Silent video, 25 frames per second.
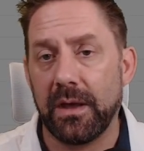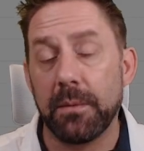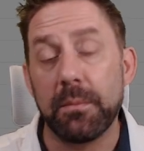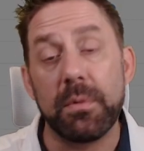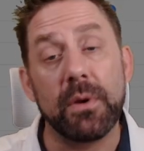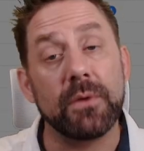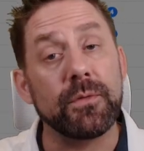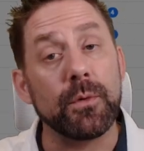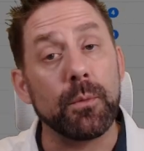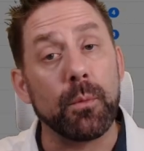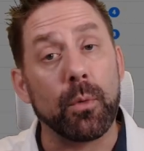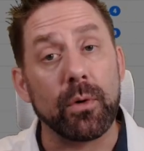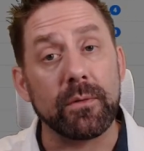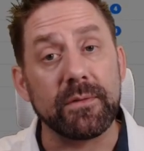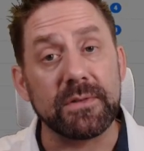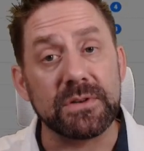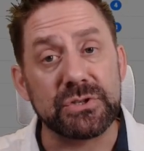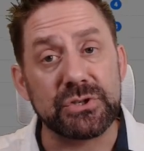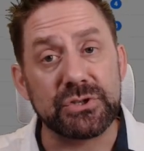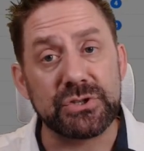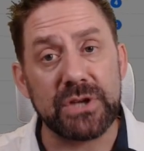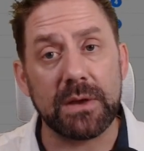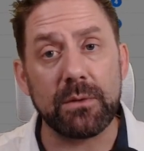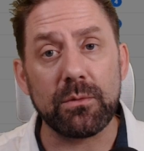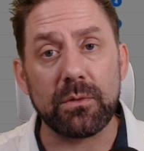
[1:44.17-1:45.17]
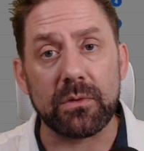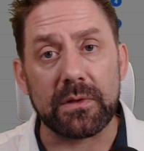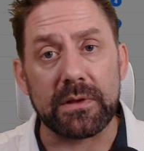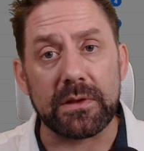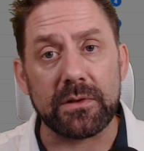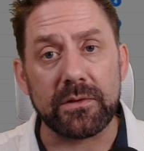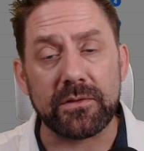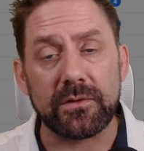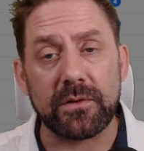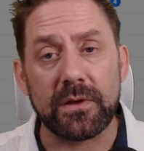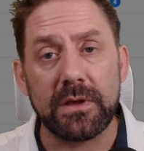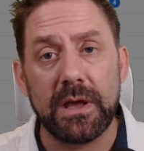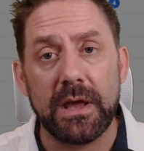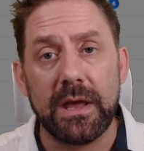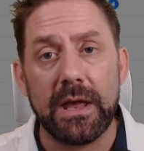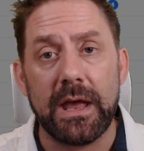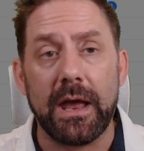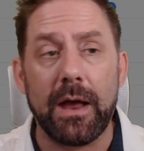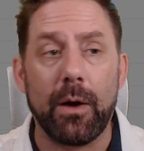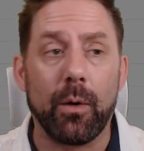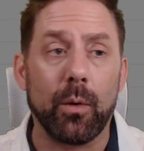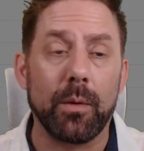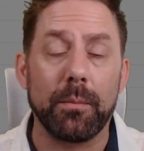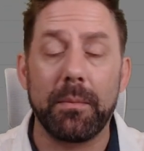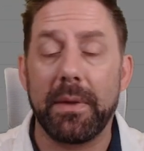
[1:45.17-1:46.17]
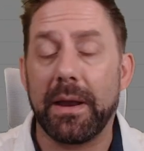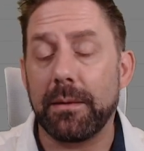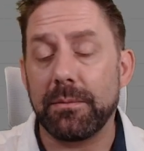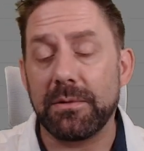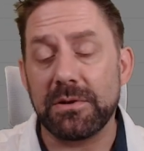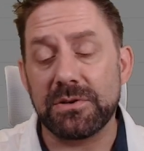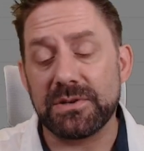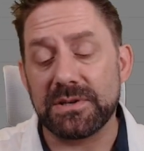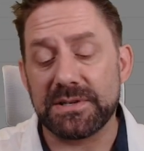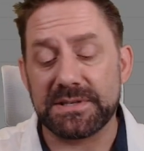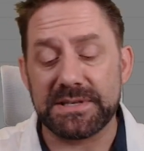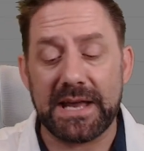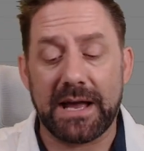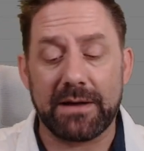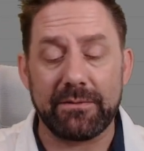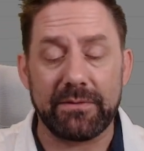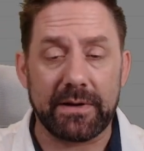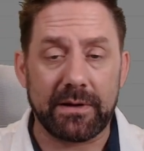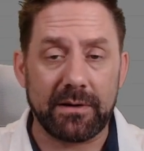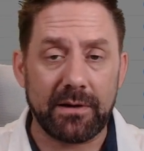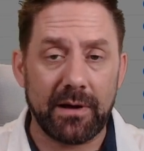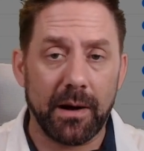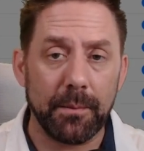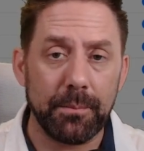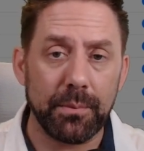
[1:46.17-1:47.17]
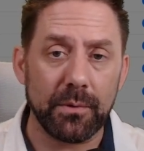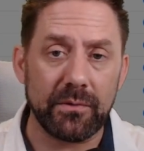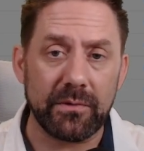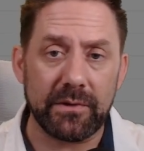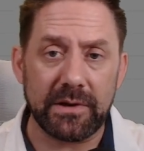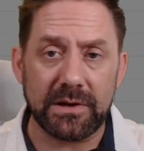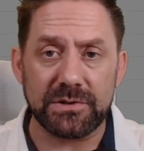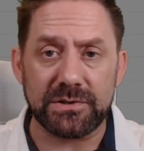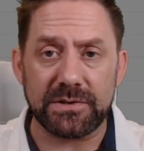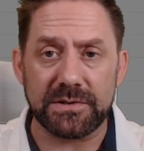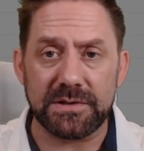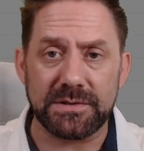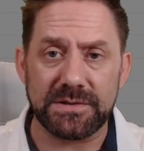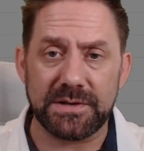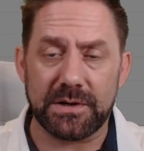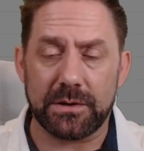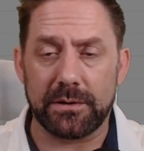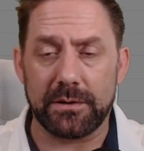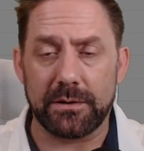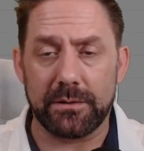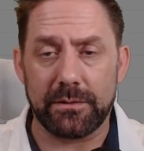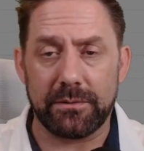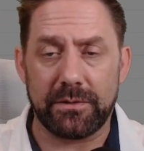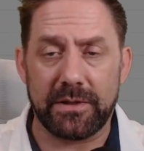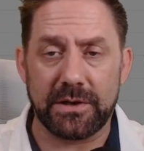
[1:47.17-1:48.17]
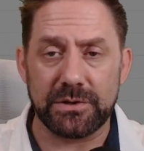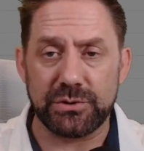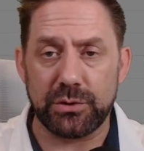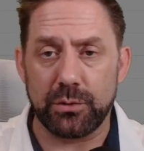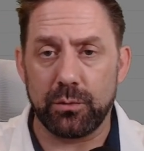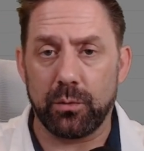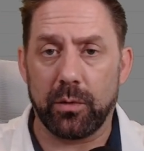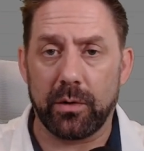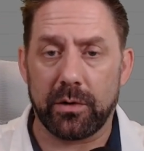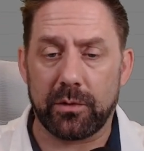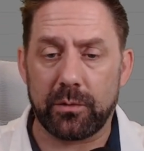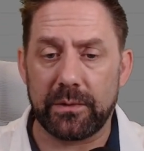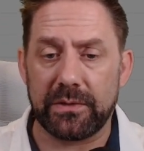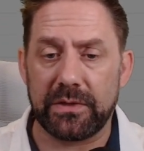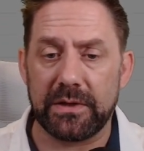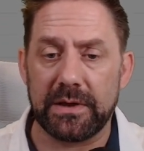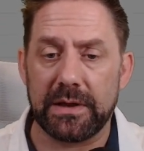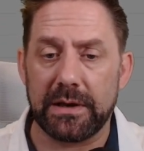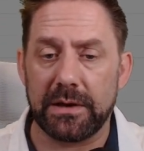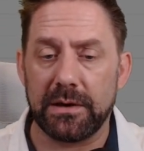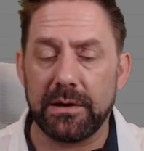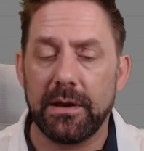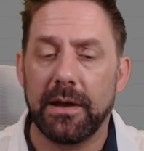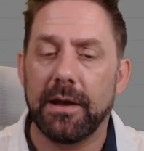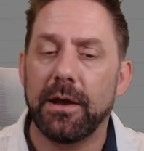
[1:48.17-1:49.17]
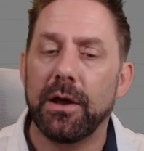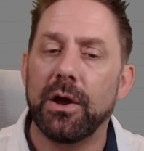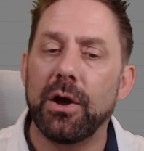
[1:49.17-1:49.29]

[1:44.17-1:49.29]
But if you're more of a generalist, or maybe just have a couple niches that you work within,